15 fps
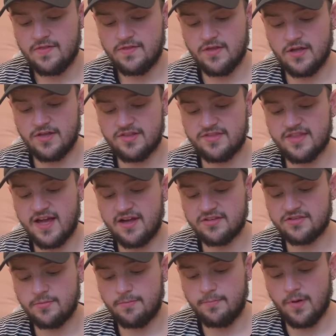The
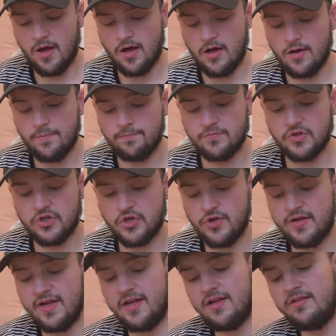stacked bar,
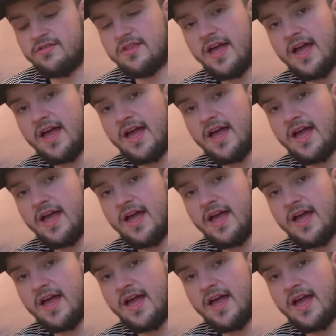cookies